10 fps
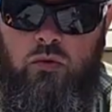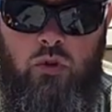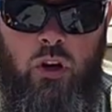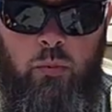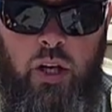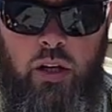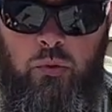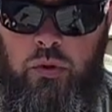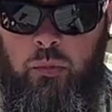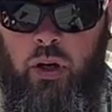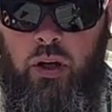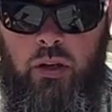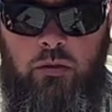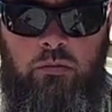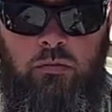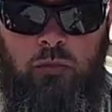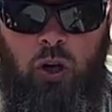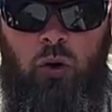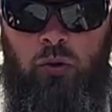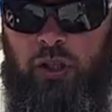Dry bag with my
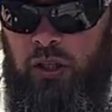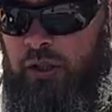clothing in